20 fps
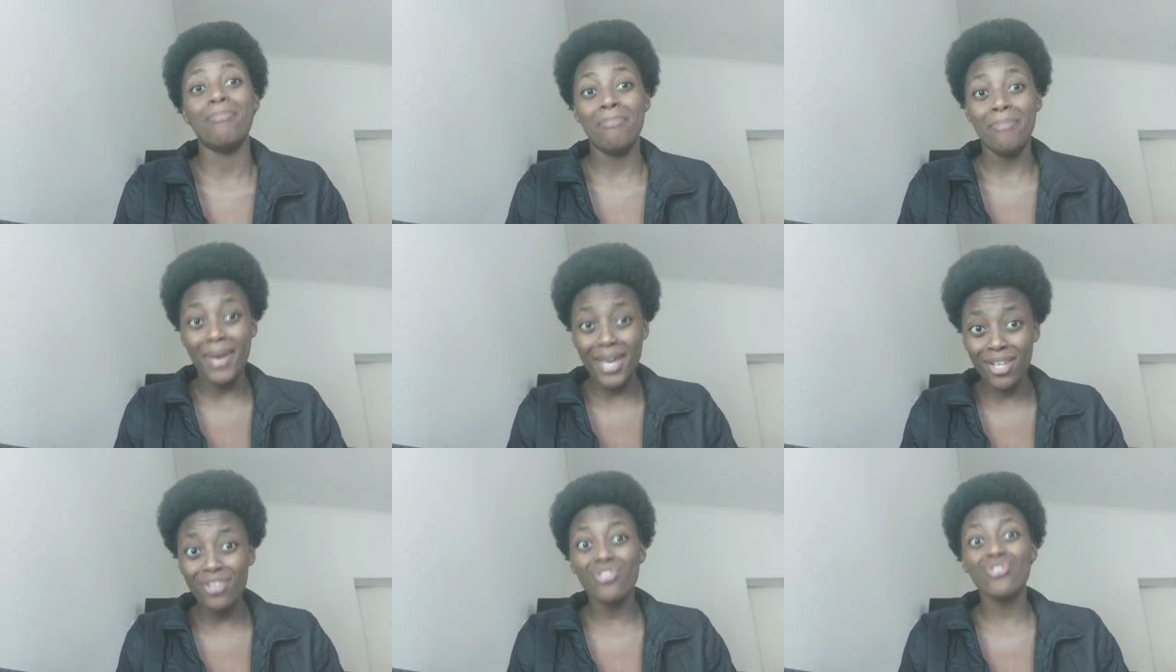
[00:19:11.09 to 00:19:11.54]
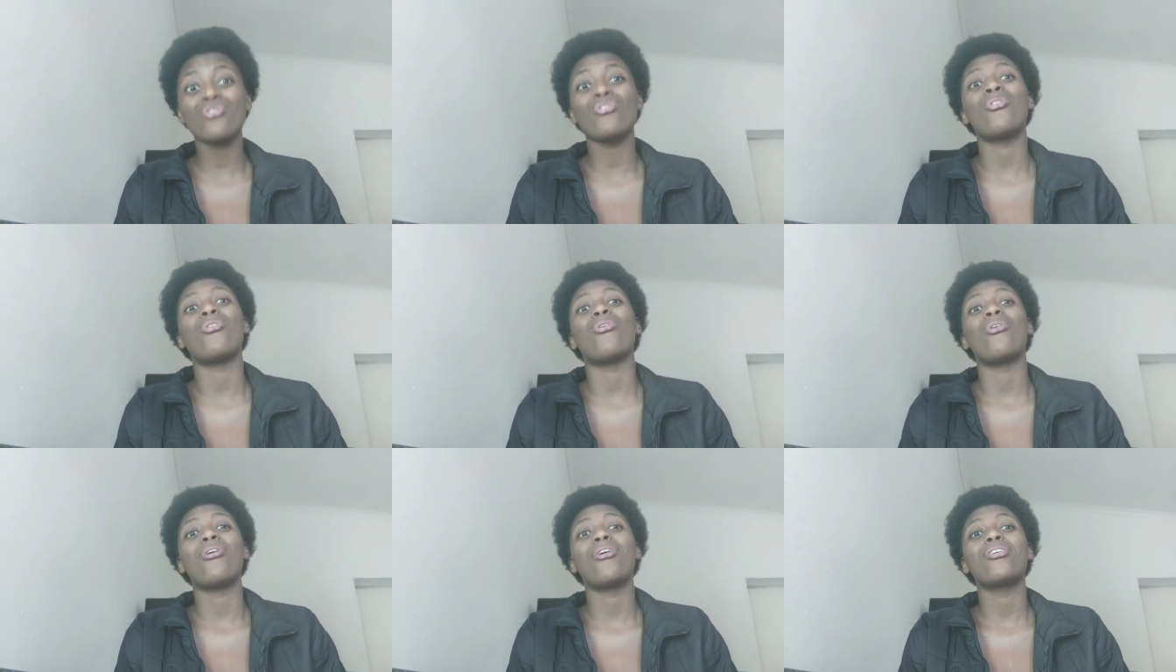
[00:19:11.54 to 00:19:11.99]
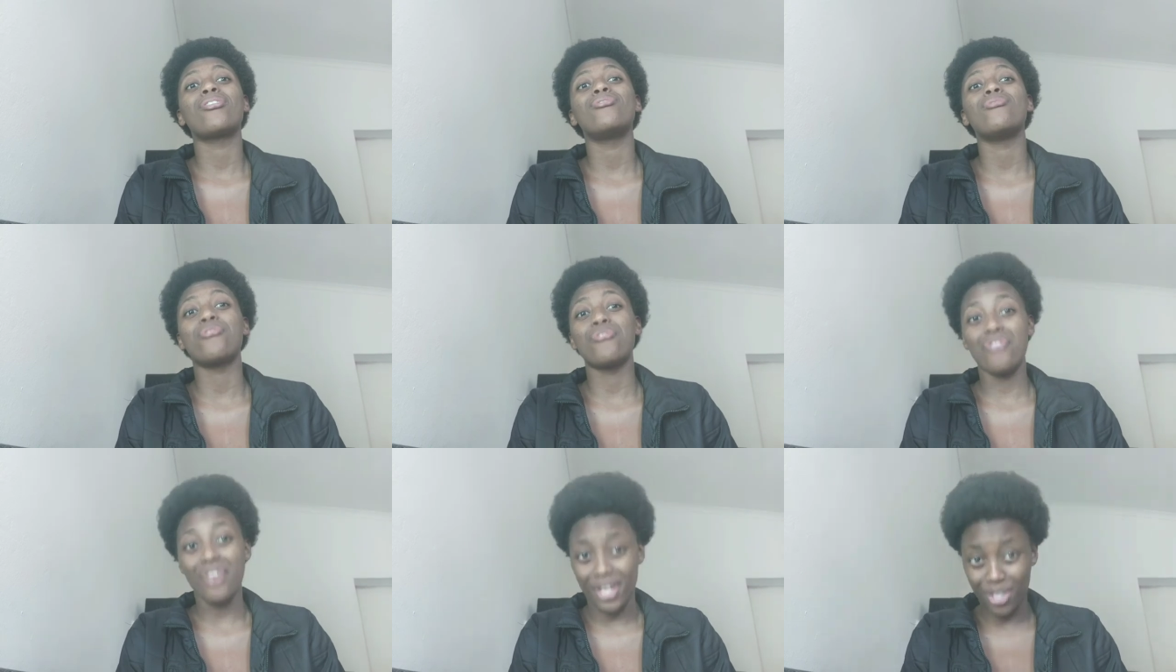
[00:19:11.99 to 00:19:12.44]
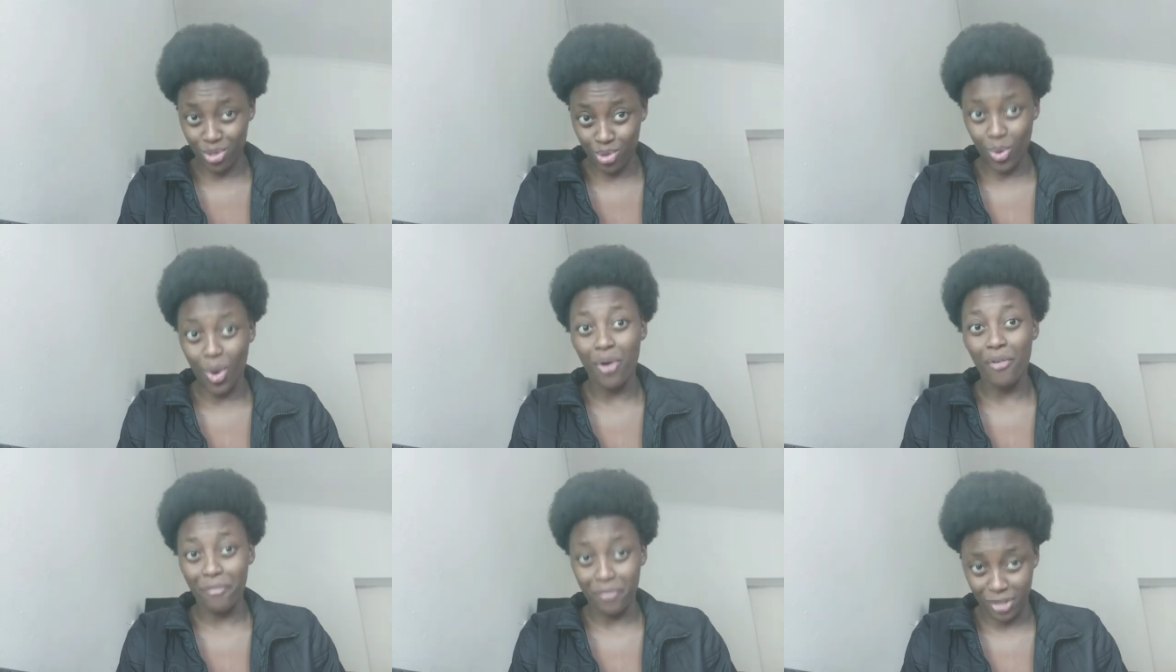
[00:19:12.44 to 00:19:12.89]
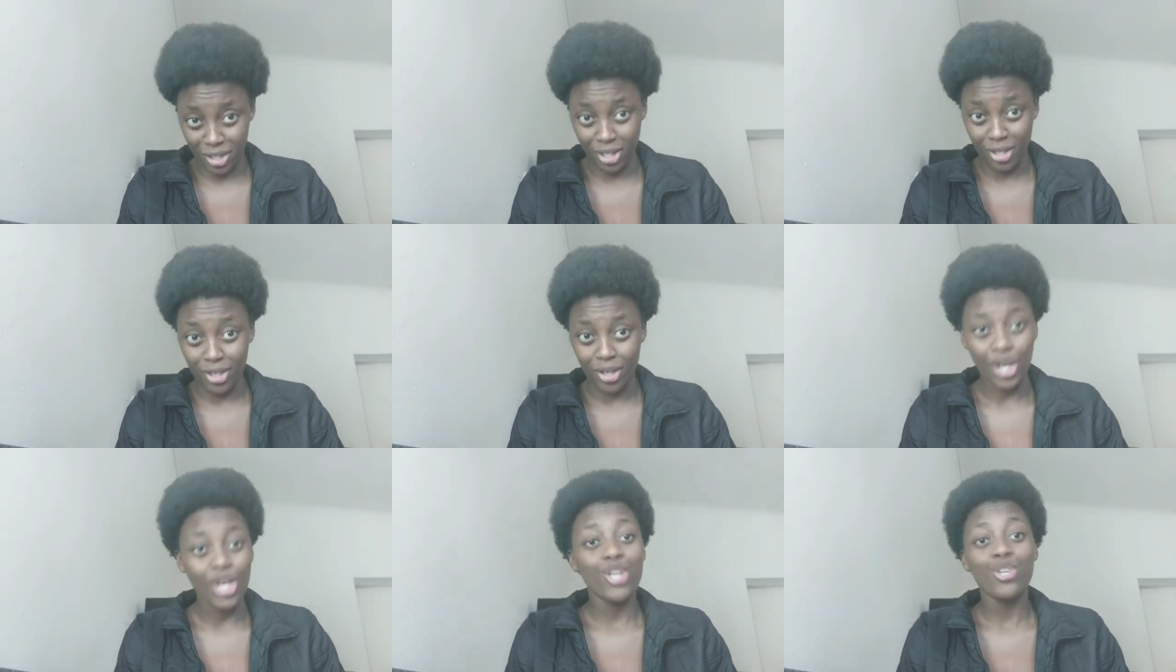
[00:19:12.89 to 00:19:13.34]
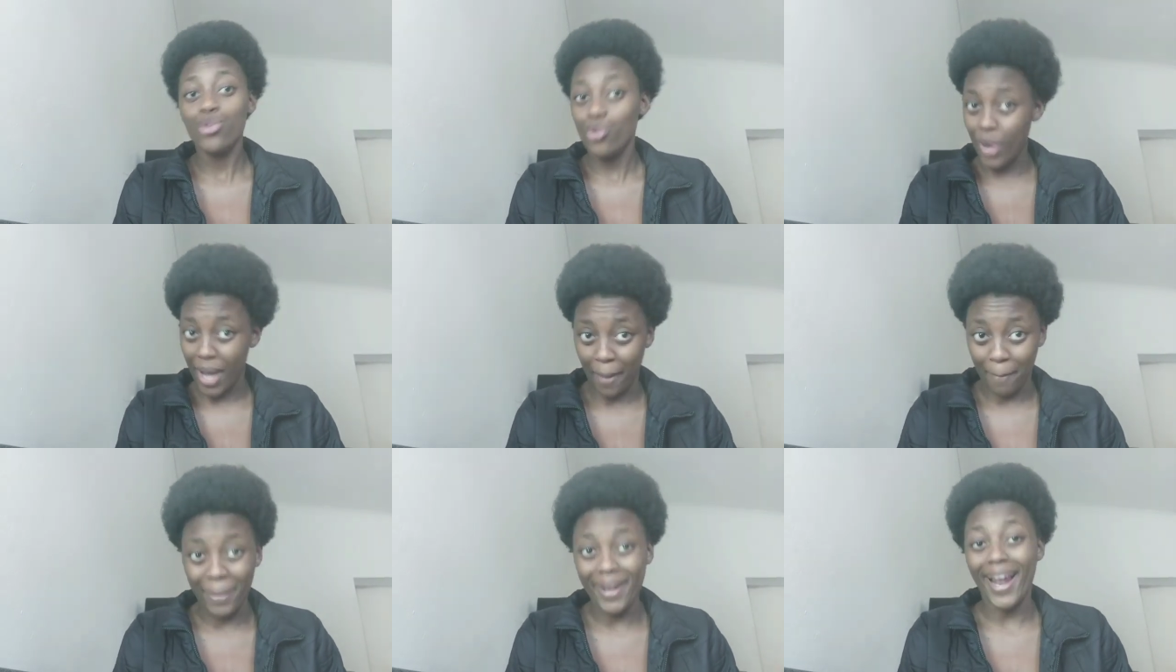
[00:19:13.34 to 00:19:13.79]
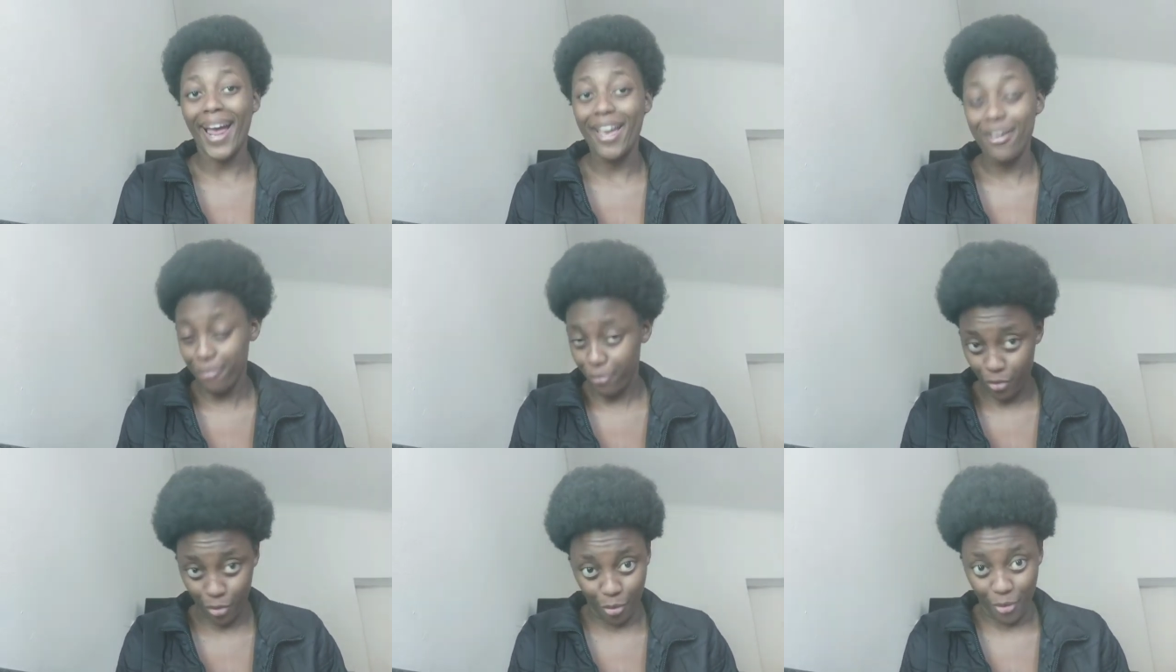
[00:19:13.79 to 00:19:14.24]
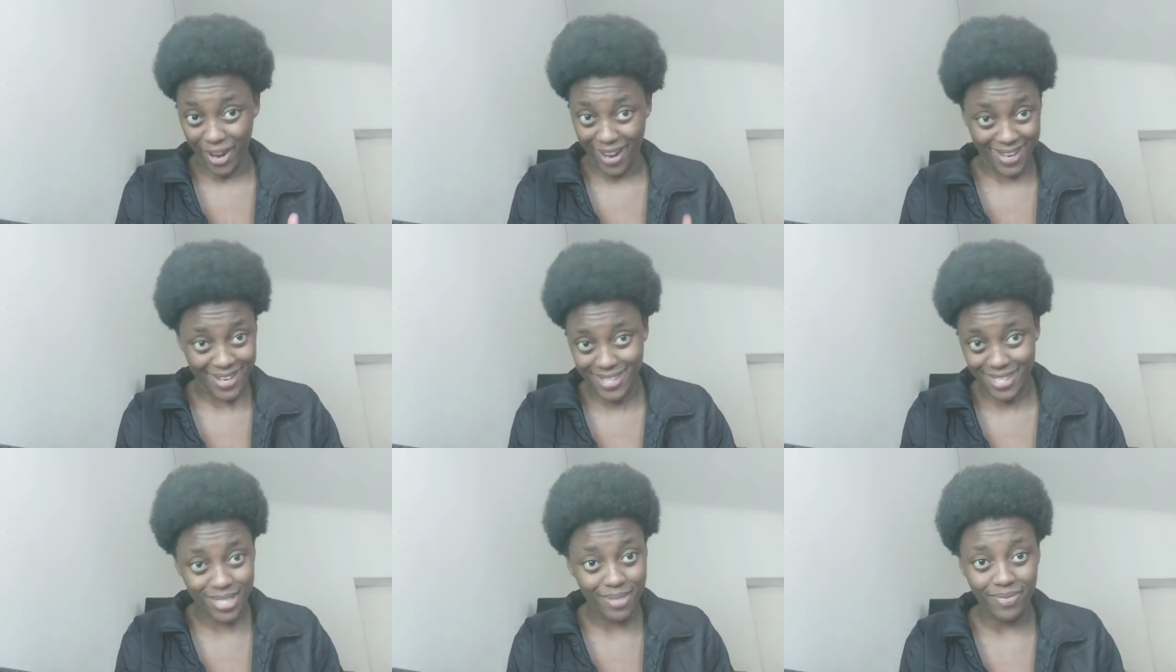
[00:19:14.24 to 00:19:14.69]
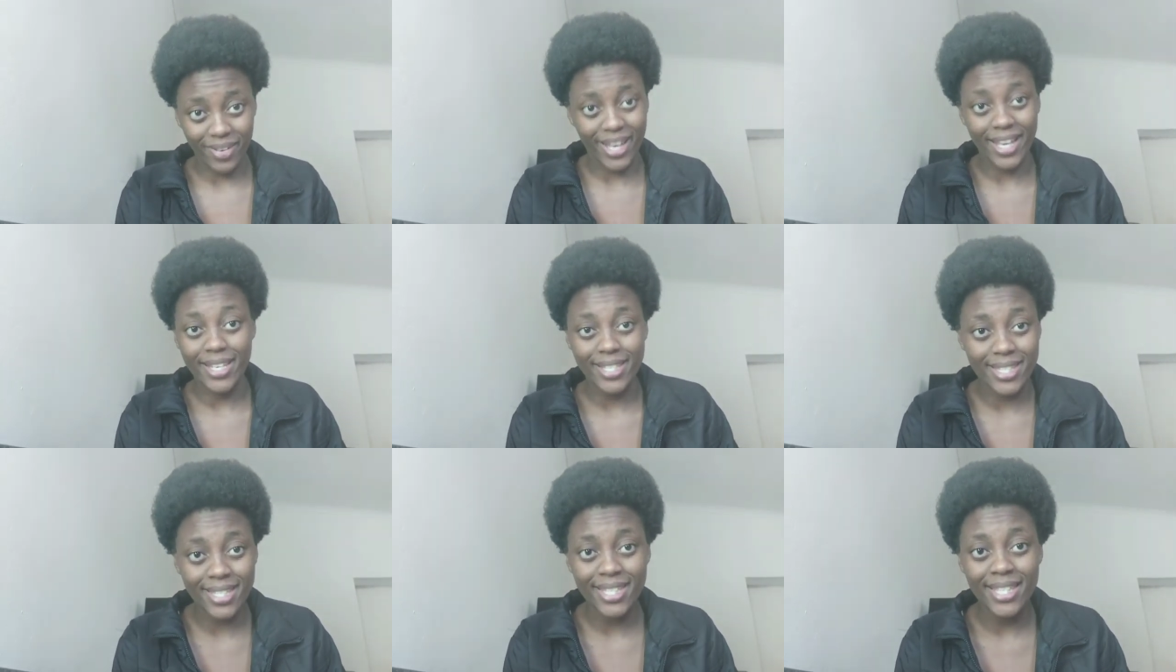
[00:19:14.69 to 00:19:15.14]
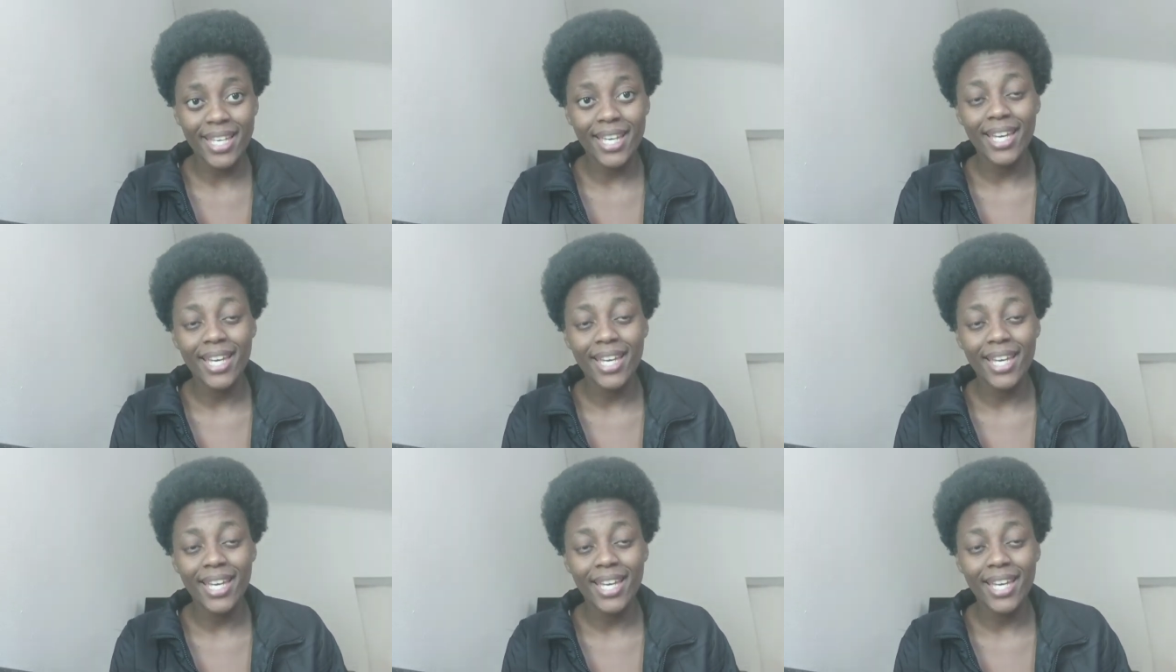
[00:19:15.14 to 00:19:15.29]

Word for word: Make sure your grade 12 year, you apply for NSFAS.